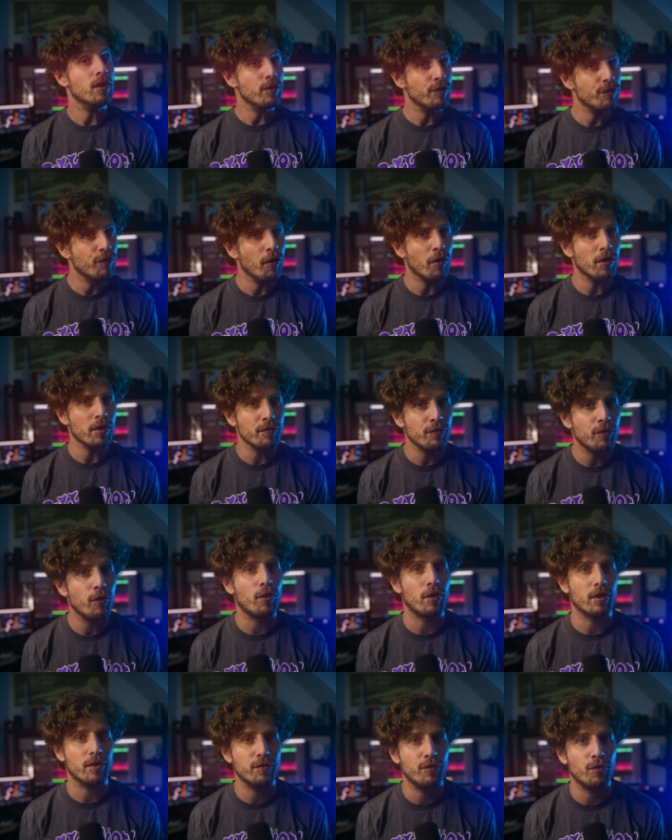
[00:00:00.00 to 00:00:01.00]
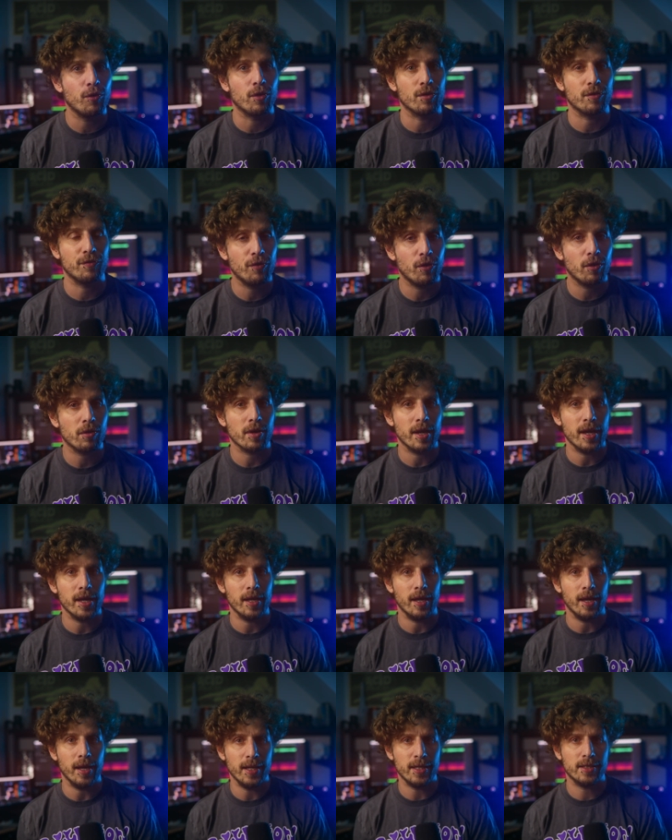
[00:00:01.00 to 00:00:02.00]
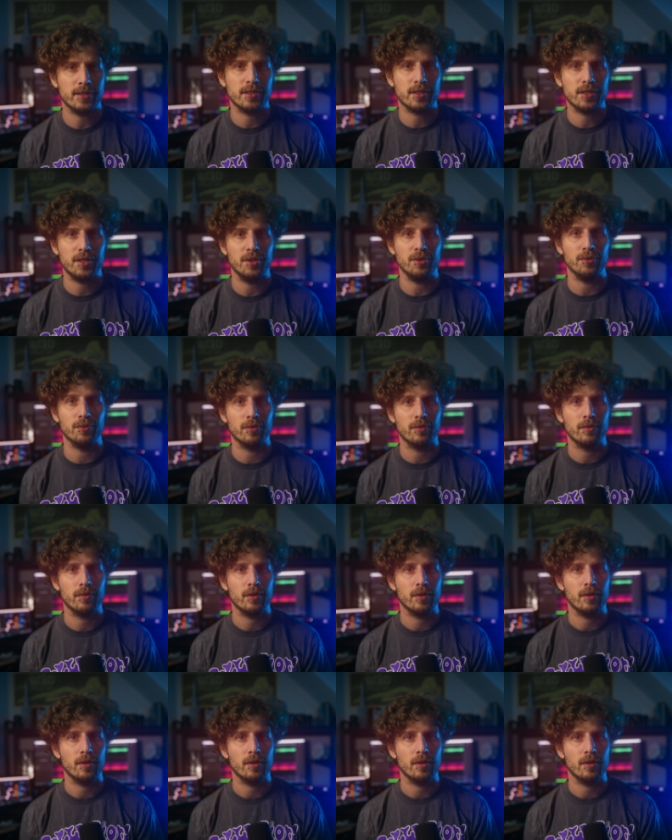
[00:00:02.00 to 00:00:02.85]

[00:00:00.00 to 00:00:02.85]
4444XQ.